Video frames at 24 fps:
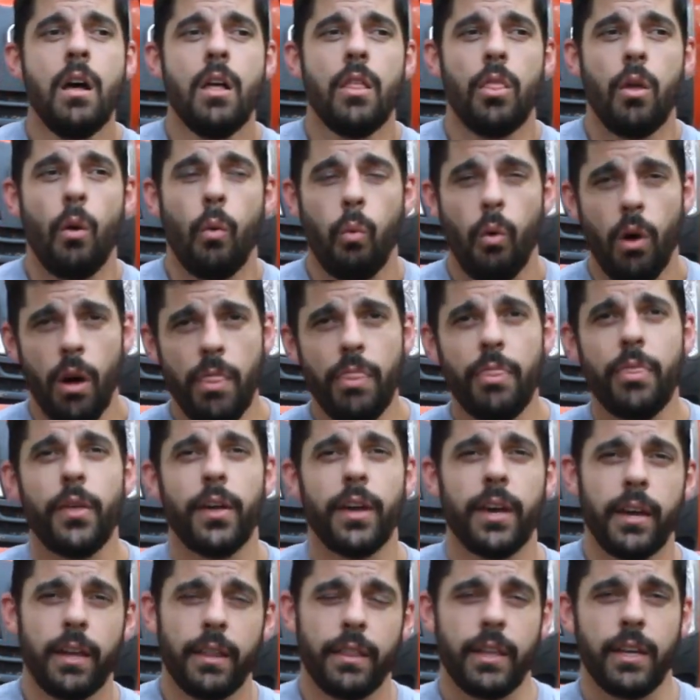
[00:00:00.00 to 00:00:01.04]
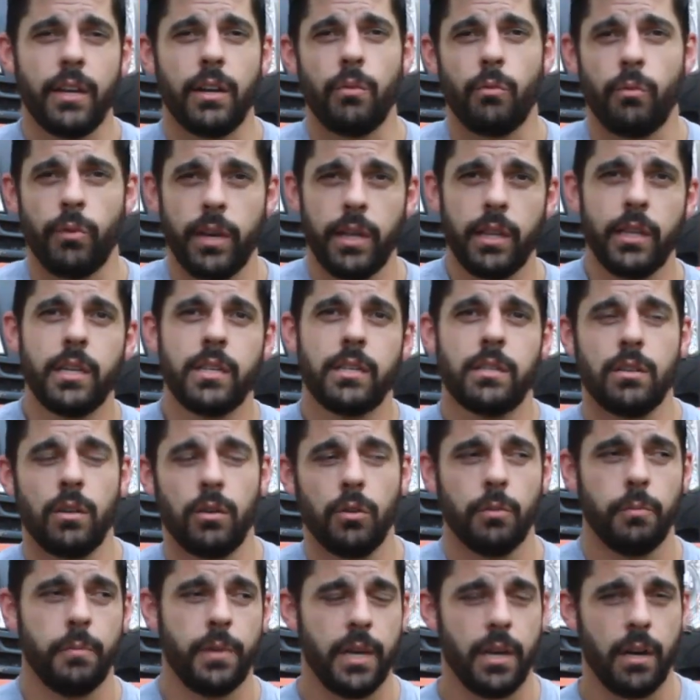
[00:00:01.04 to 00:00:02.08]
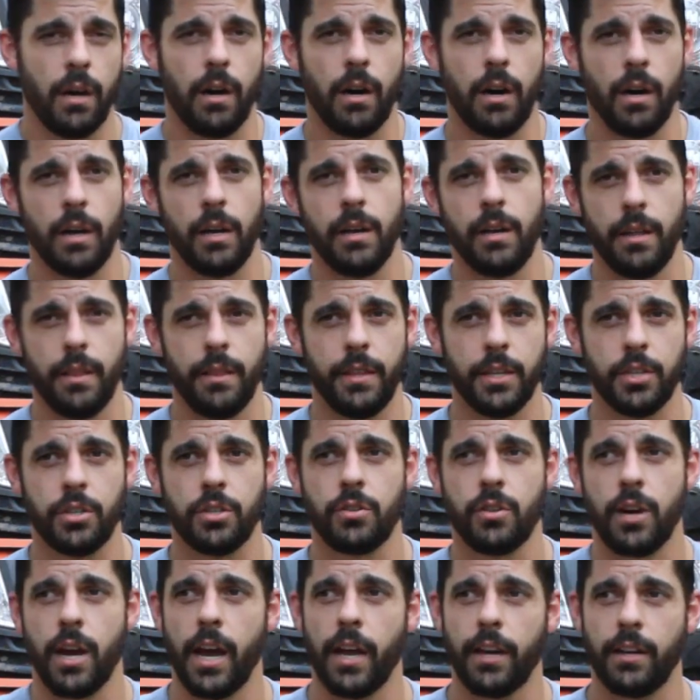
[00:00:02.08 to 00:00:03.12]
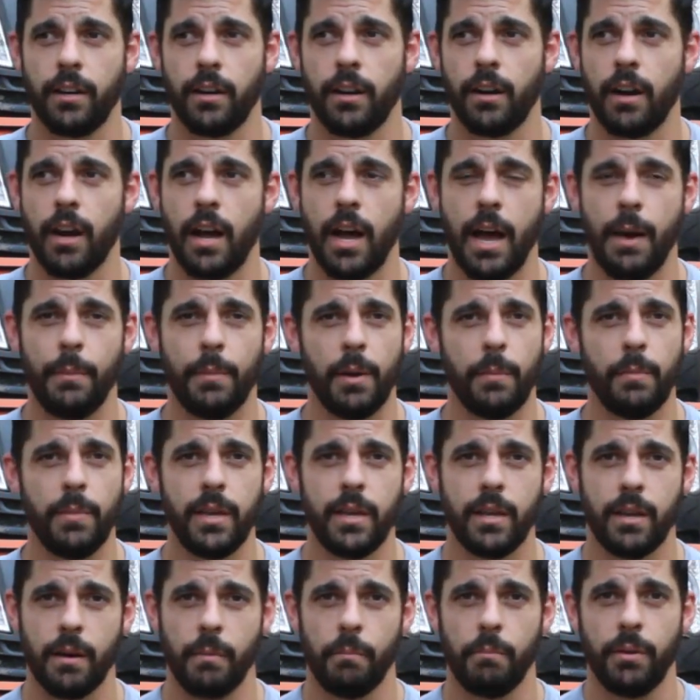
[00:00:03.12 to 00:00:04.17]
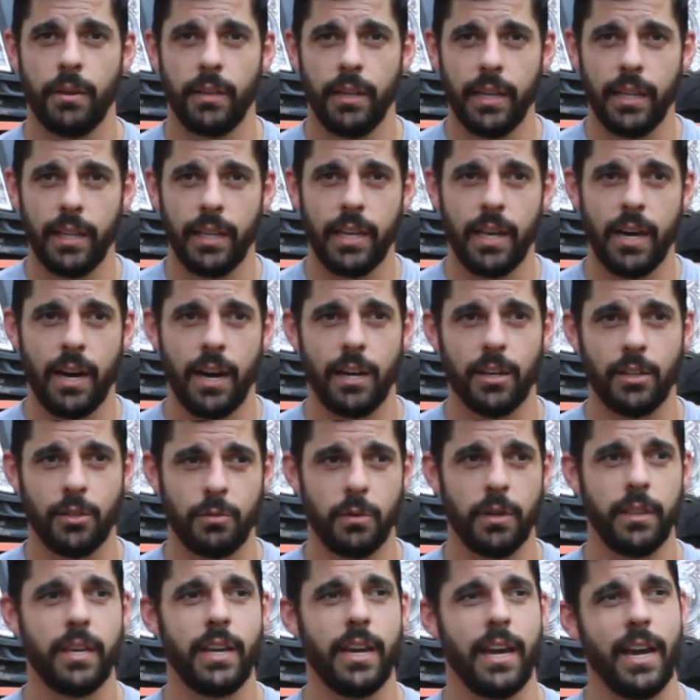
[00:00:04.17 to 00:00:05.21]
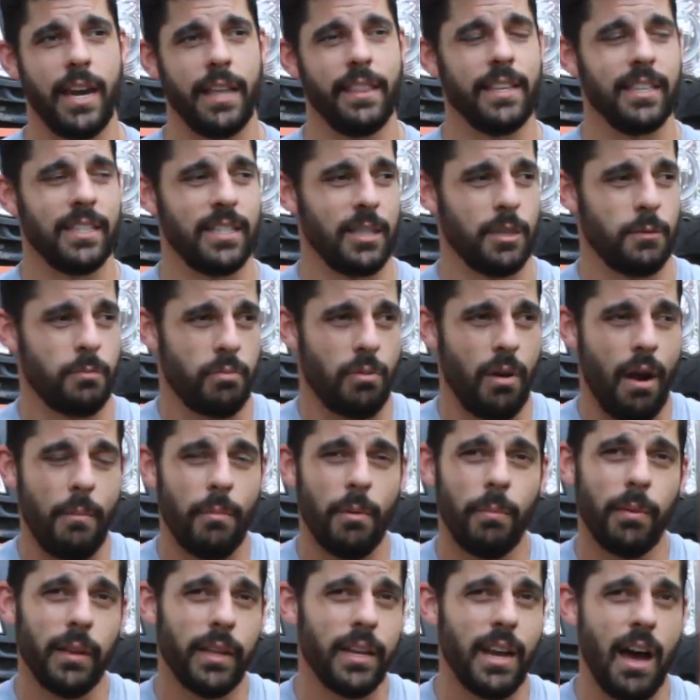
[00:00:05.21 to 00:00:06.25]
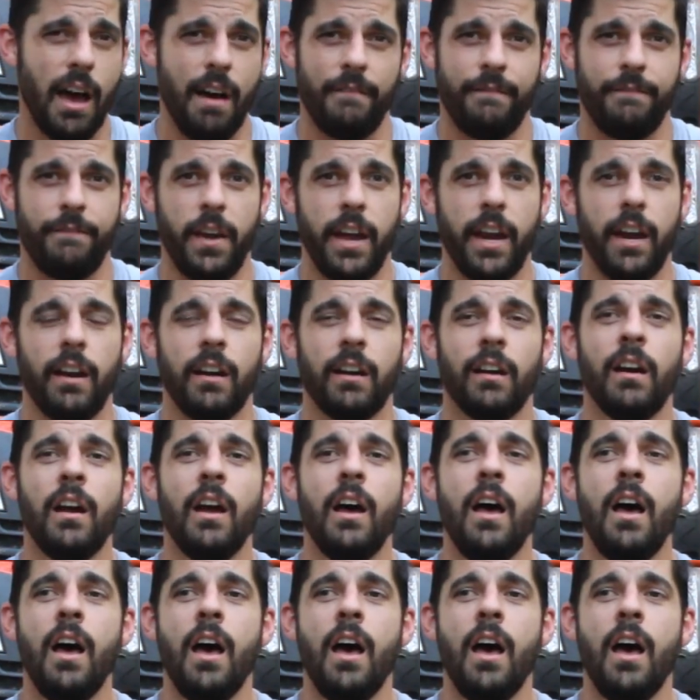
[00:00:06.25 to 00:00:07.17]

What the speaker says: The one thing that really sold me on this tractor, I'm going to be completely honest with you, and this is probably not fair,